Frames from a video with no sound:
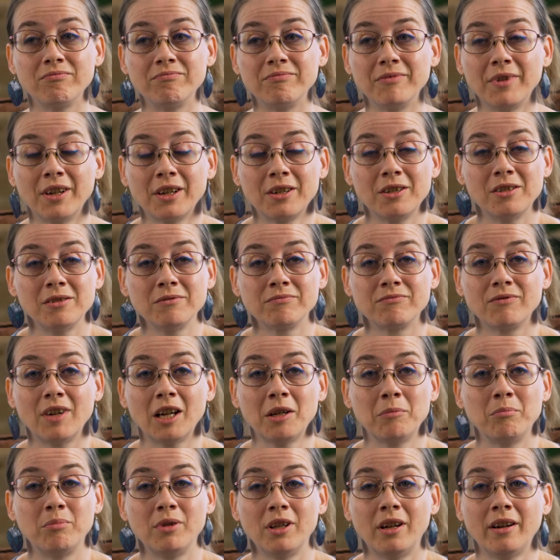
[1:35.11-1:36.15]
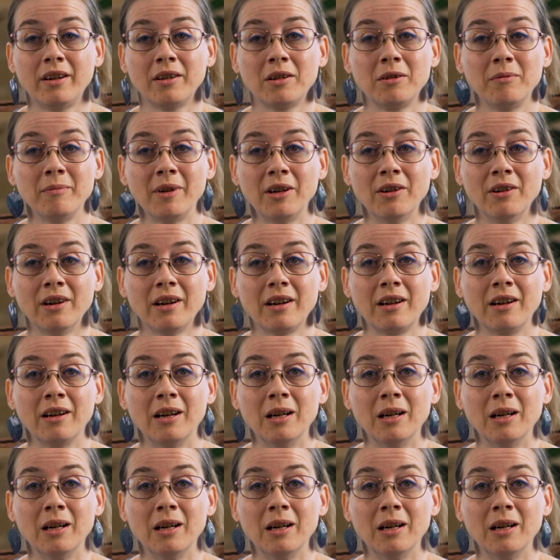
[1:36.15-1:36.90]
red-blooded America.